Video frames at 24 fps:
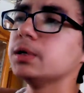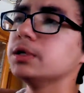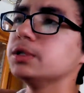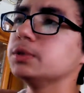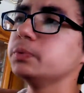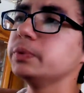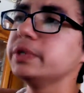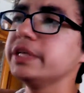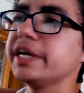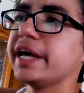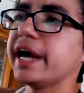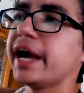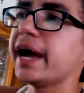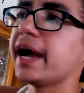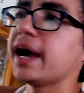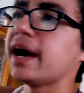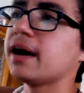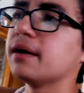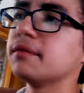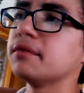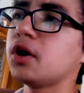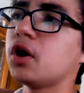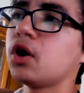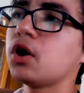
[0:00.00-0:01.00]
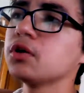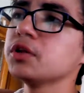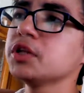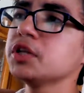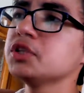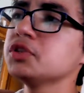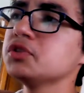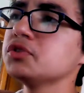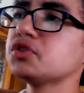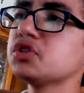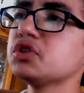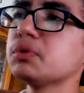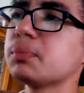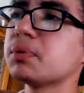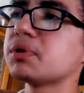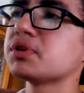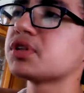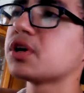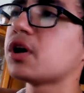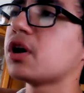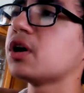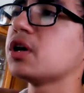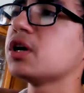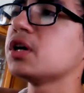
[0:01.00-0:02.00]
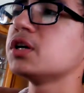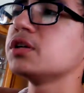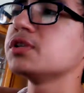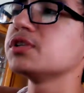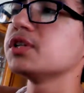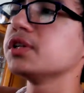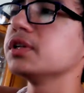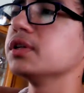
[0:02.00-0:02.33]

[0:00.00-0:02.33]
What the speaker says: We have all these new superstars,